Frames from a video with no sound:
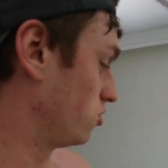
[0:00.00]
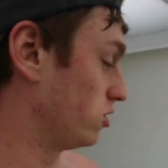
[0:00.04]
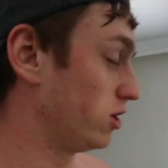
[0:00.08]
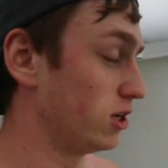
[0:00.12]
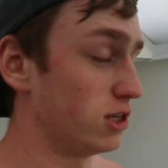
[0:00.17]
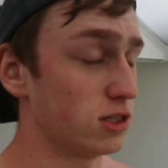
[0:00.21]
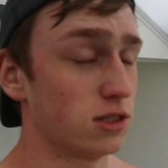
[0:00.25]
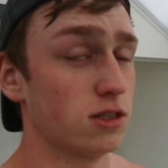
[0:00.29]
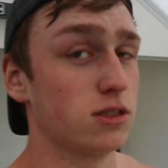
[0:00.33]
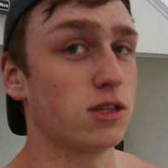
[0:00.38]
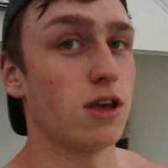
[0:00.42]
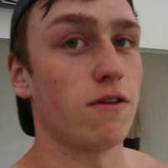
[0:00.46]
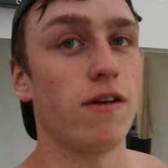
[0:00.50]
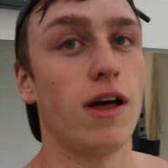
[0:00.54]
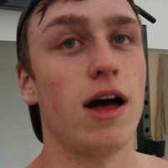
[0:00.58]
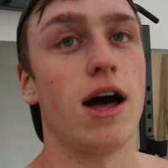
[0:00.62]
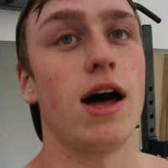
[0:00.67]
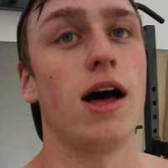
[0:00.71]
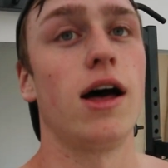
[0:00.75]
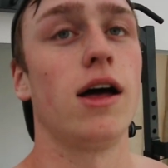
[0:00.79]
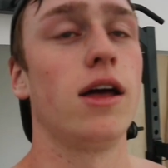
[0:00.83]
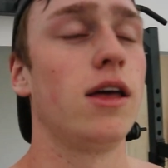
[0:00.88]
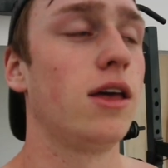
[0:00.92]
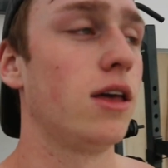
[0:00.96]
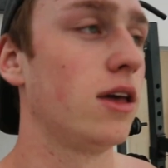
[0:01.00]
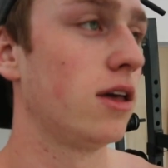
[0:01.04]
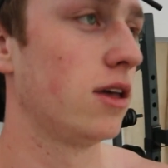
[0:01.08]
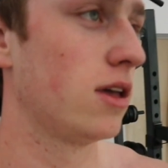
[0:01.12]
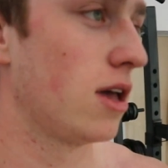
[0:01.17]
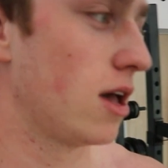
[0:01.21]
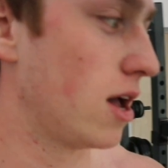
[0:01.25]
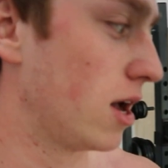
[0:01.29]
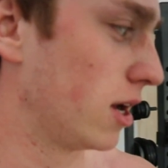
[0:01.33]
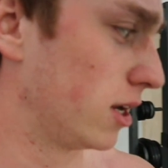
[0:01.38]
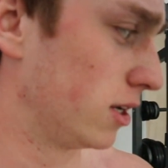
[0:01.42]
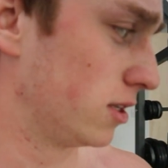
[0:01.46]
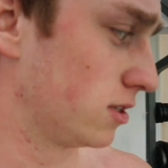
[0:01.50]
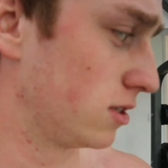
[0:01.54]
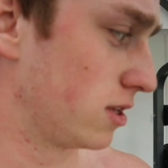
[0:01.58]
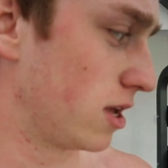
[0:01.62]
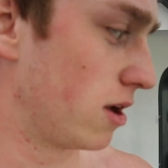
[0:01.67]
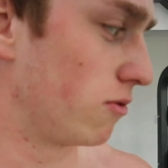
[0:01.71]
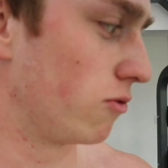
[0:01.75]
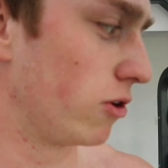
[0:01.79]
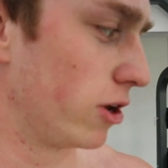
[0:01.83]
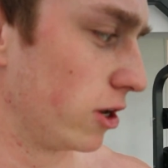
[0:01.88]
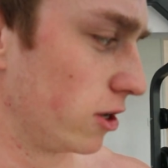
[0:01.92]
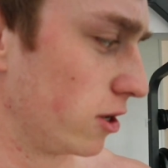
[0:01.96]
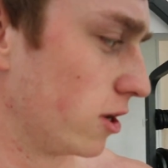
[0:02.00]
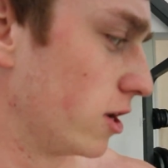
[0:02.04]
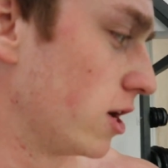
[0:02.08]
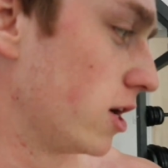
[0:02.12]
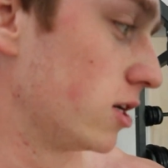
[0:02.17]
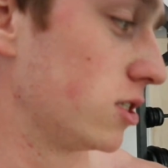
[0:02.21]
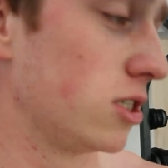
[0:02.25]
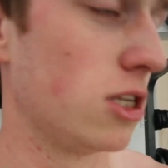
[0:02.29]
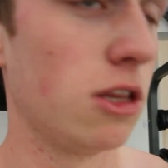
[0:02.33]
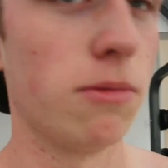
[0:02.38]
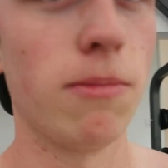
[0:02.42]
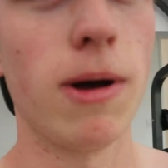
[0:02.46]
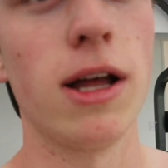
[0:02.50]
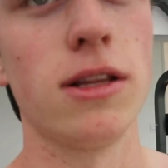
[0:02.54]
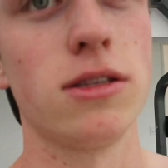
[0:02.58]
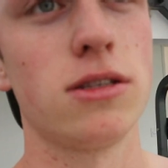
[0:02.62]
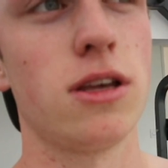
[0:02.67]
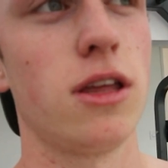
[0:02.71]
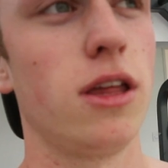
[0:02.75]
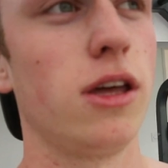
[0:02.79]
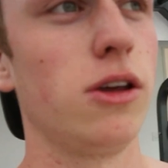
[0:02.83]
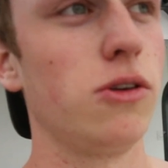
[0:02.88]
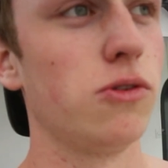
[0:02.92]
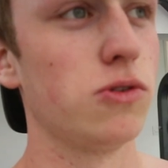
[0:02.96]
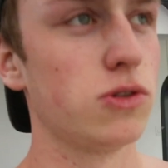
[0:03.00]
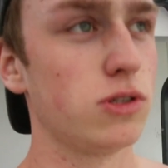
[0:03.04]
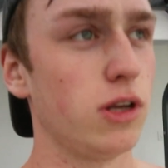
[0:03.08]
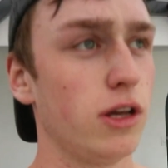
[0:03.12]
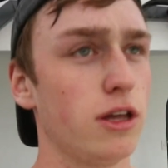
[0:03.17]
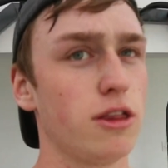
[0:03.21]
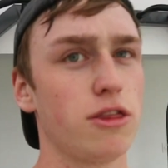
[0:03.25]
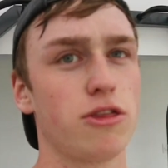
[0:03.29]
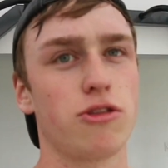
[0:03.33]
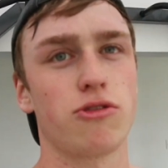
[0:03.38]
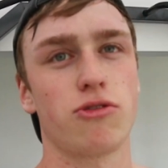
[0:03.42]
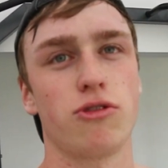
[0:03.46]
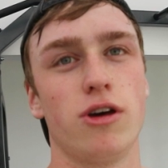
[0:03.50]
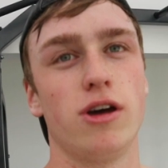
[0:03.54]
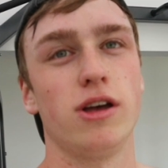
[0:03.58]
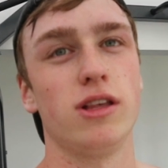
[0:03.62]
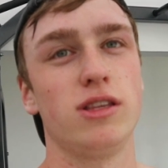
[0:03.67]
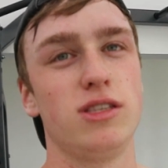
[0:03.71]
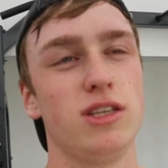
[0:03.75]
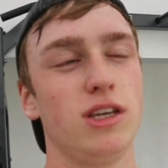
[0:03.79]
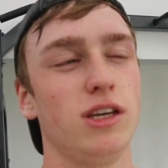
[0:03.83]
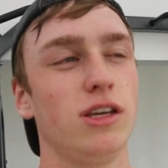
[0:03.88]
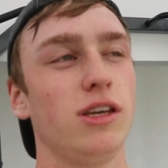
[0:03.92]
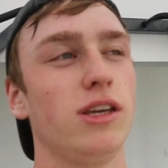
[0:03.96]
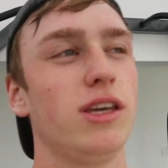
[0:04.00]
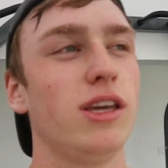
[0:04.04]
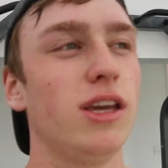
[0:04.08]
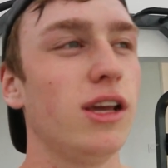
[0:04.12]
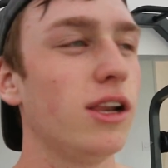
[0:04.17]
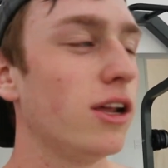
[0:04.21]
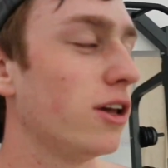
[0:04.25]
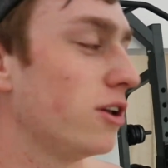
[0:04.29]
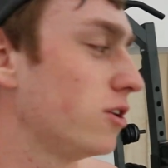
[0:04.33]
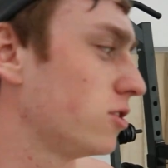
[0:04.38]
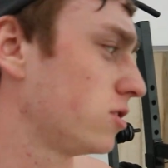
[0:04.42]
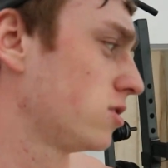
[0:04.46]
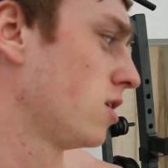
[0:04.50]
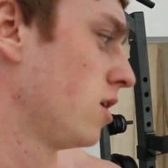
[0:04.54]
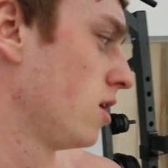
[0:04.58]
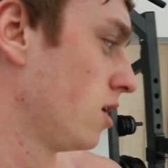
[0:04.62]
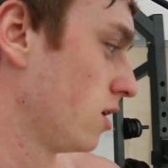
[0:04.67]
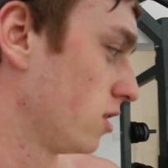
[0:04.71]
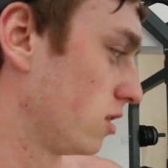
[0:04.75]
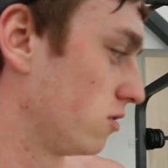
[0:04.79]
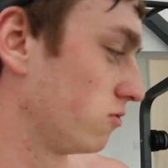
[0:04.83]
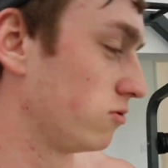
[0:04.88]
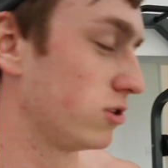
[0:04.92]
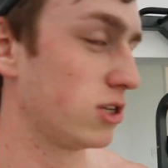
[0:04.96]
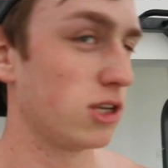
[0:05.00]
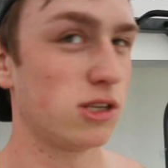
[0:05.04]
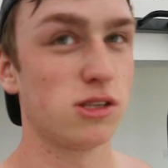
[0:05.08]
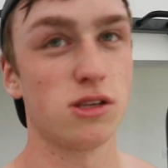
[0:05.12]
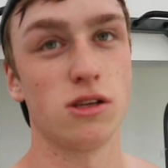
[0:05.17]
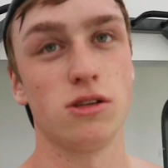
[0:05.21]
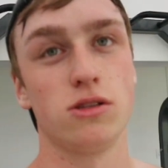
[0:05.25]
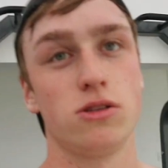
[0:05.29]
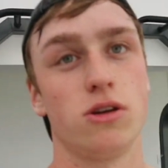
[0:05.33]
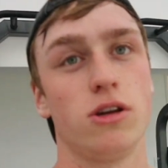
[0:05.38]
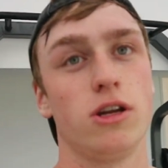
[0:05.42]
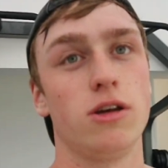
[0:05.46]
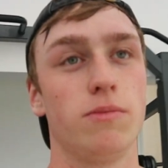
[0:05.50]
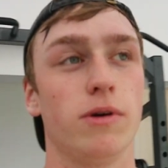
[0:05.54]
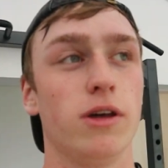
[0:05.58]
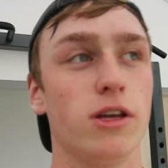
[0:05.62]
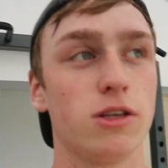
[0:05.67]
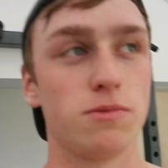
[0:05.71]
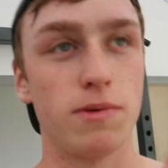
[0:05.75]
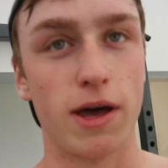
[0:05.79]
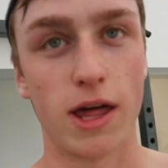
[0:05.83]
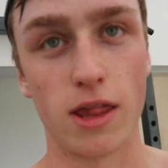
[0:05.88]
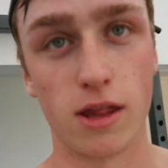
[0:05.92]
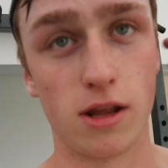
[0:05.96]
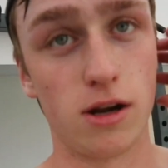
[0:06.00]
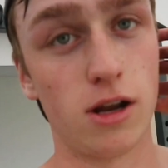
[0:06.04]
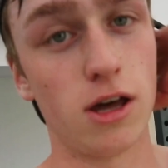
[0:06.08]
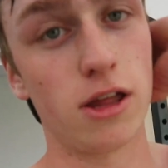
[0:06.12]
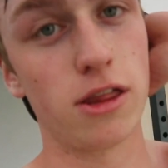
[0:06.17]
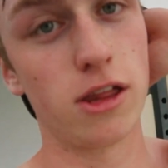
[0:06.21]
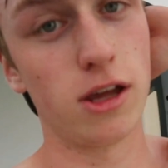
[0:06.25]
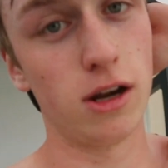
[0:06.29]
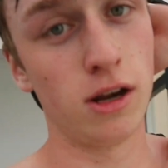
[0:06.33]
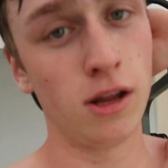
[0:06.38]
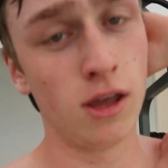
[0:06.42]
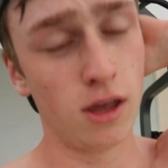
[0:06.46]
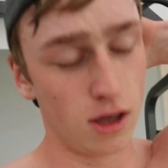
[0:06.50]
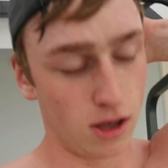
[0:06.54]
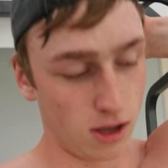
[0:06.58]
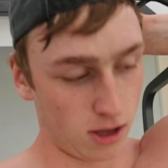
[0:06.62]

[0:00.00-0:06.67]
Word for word: goodies and stuff like that, and they're really good actually. The bands, I think it was like 13 kilos, the resistance on it, but it's better than nothing.